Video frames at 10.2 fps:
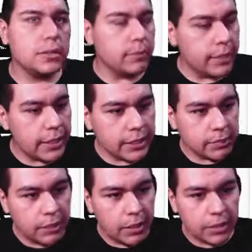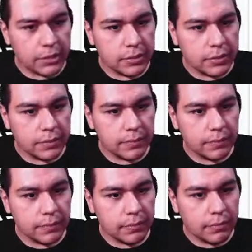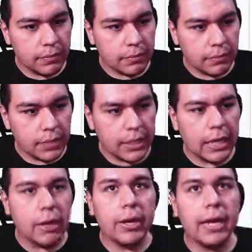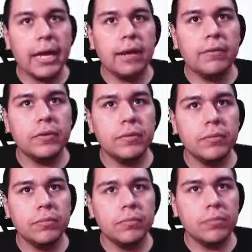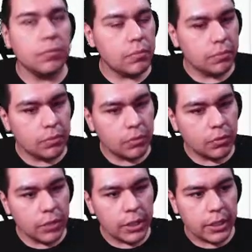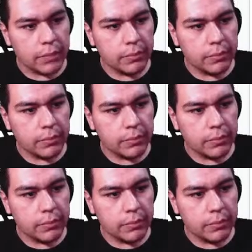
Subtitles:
to my next box. And now I have 3.